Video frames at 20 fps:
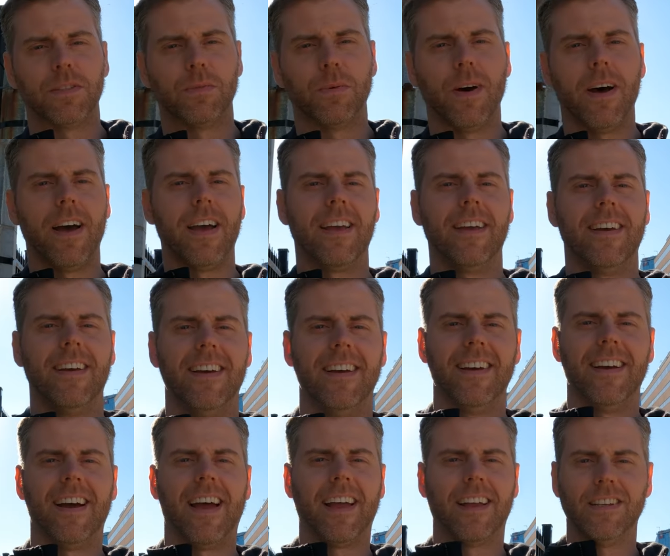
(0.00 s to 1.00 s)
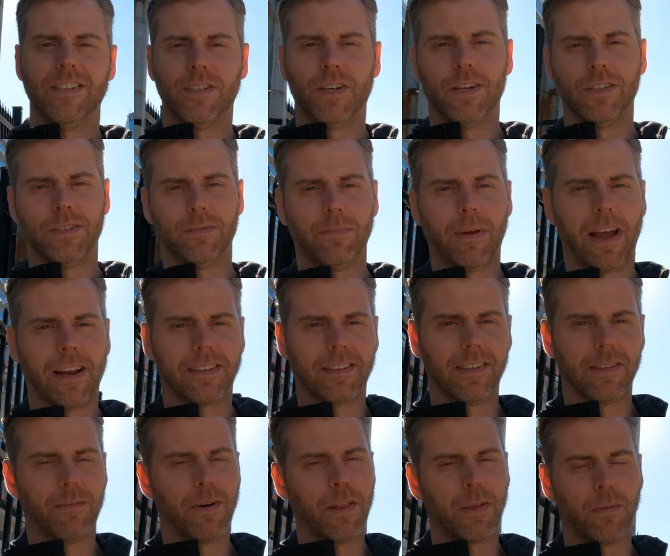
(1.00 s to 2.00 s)
is why I can charge it back to
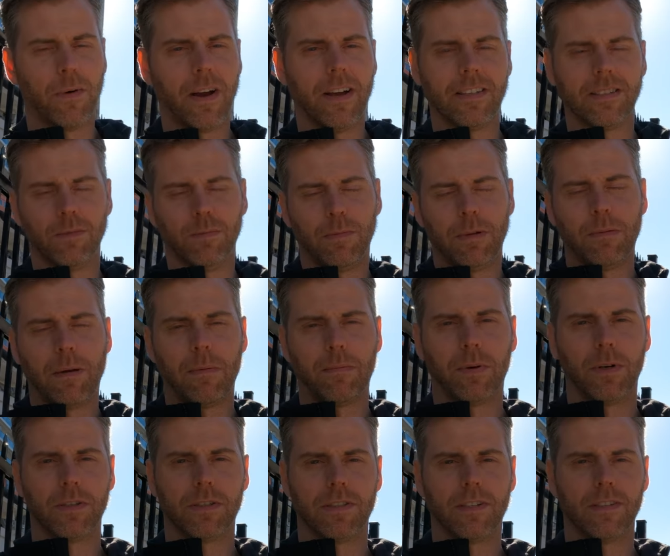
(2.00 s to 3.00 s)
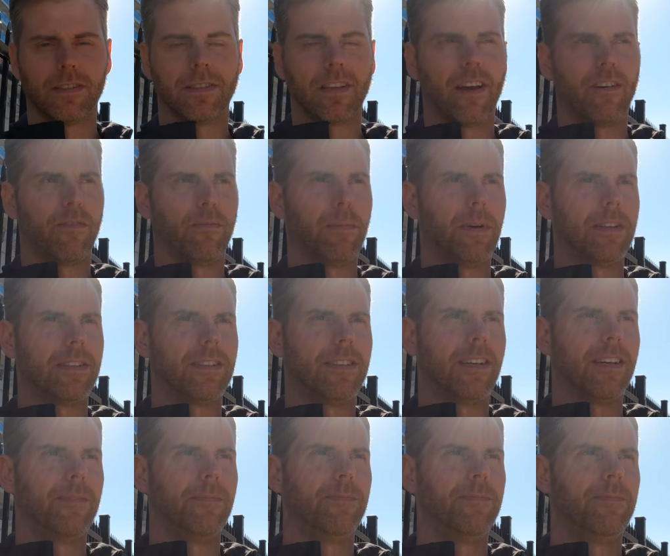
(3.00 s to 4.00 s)
them. Otherwise, it would be my personal stuff, but
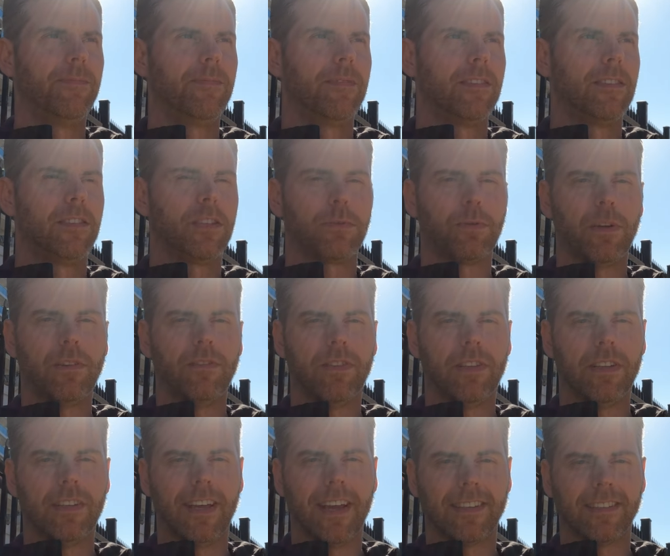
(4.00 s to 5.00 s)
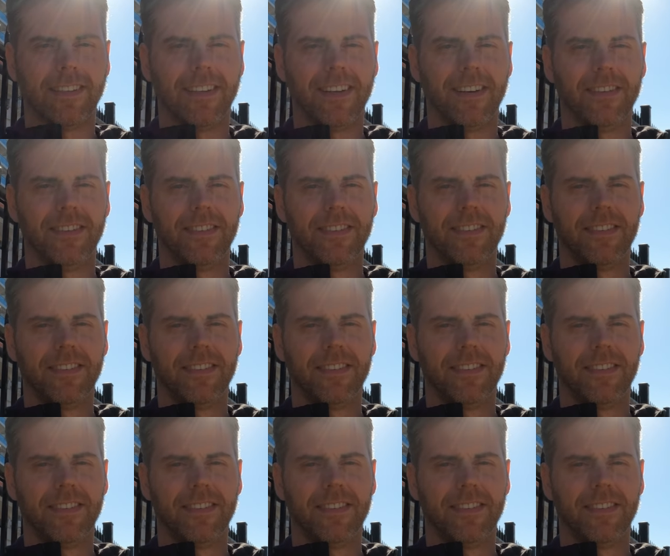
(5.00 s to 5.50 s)
um, just waiting for the taxi now.